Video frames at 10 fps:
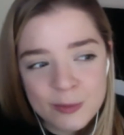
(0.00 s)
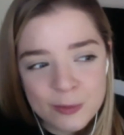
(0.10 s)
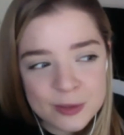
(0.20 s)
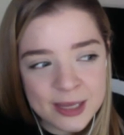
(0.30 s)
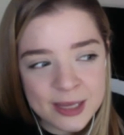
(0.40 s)

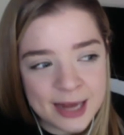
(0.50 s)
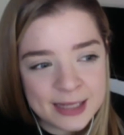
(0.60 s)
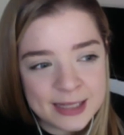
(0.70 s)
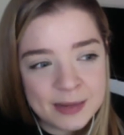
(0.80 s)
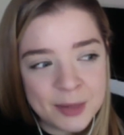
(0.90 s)

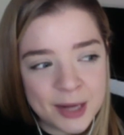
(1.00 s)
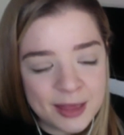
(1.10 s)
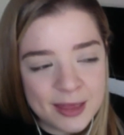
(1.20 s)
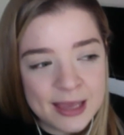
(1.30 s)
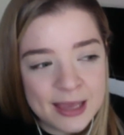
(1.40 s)
connected, but I
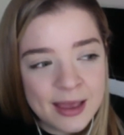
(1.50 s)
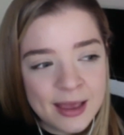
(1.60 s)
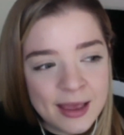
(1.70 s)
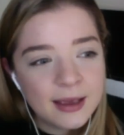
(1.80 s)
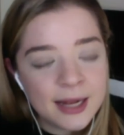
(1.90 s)
think,
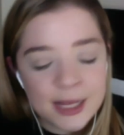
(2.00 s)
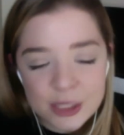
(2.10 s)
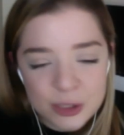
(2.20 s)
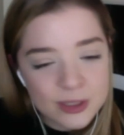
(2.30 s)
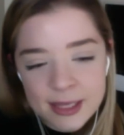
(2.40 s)
and I
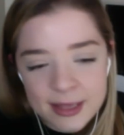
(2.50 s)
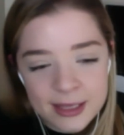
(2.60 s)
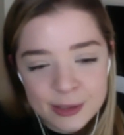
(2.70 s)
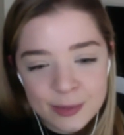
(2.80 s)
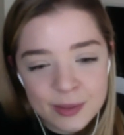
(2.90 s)
shared this, I think,
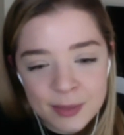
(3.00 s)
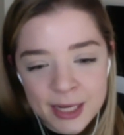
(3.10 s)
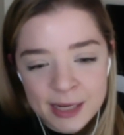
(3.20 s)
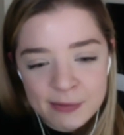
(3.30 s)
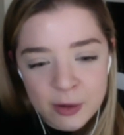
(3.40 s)
too, at the
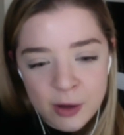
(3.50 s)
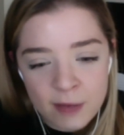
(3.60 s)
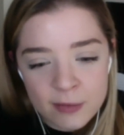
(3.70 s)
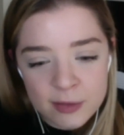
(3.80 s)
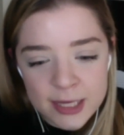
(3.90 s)
beginning of our
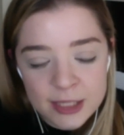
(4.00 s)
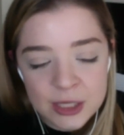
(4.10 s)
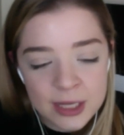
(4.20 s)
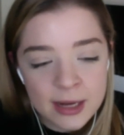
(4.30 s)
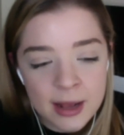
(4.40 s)

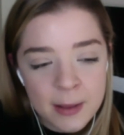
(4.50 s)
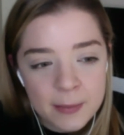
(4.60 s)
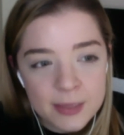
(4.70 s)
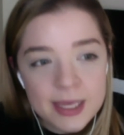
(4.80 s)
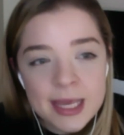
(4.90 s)
conversation,
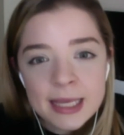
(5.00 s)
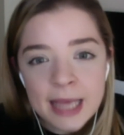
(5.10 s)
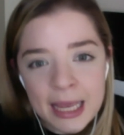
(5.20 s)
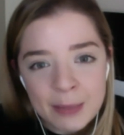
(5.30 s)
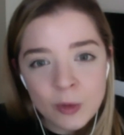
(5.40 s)
being
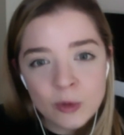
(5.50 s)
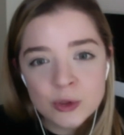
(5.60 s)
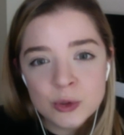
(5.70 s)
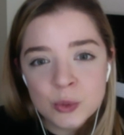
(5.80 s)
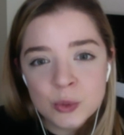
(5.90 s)
able
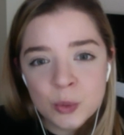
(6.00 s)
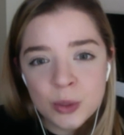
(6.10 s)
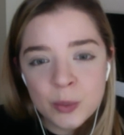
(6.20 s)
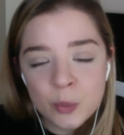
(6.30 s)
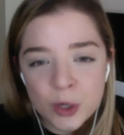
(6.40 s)
to
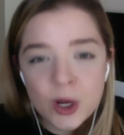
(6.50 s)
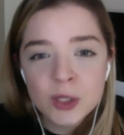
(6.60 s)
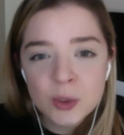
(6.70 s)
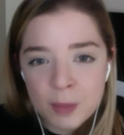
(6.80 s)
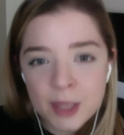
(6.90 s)
work on
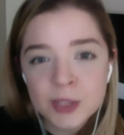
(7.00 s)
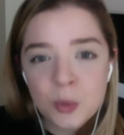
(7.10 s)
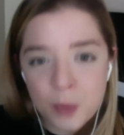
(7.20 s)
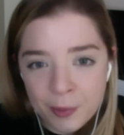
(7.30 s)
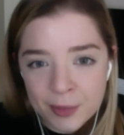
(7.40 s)
your mental
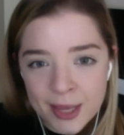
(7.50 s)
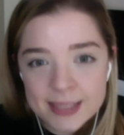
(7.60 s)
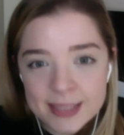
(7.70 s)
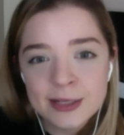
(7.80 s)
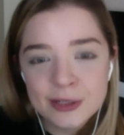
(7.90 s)
wellness
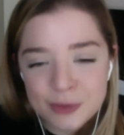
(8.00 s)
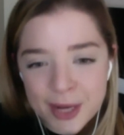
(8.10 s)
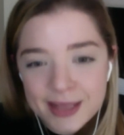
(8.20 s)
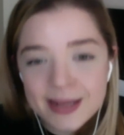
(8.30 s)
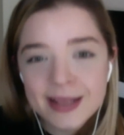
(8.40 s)
and
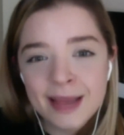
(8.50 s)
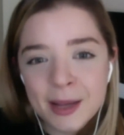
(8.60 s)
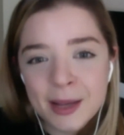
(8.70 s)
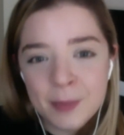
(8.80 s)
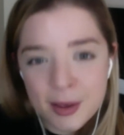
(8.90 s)
strengthen it like
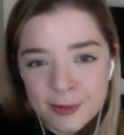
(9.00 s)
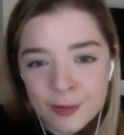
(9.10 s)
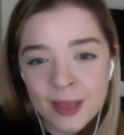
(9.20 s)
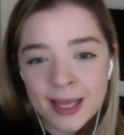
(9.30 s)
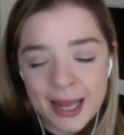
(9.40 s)
a muscle,
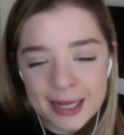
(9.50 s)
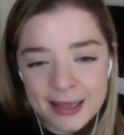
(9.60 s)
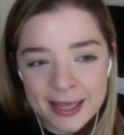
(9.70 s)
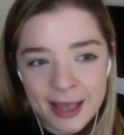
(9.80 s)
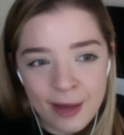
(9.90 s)
like
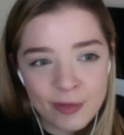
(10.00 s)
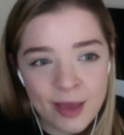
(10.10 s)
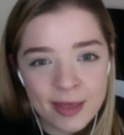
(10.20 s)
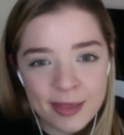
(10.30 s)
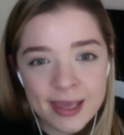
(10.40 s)
anything else,
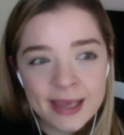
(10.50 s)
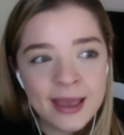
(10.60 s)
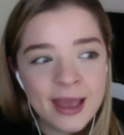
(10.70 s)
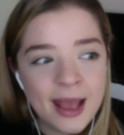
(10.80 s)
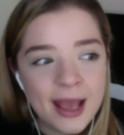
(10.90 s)
I think
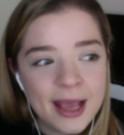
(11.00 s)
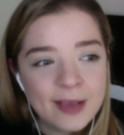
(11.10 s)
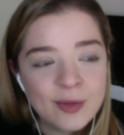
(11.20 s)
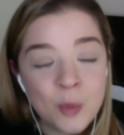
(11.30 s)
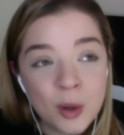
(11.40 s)

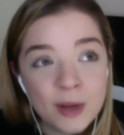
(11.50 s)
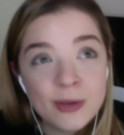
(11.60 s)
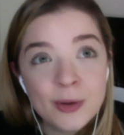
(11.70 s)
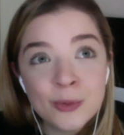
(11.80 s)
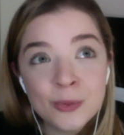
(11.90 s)
is one of
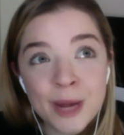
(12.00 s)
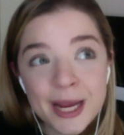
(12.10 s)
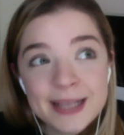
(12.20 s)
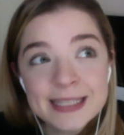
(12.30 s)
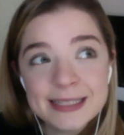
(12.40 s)
the
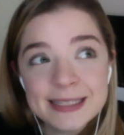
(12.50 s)
greatest